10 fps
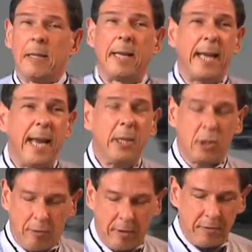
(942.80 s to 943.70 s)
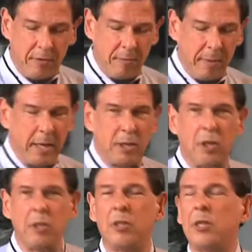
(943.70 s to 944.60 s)
the gauge
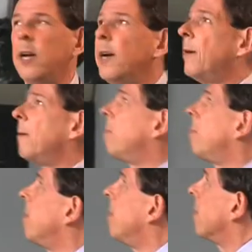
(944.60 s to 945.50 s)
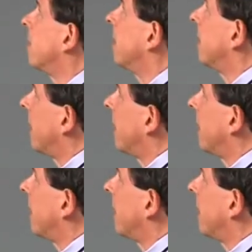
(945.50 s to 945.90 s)
transformations that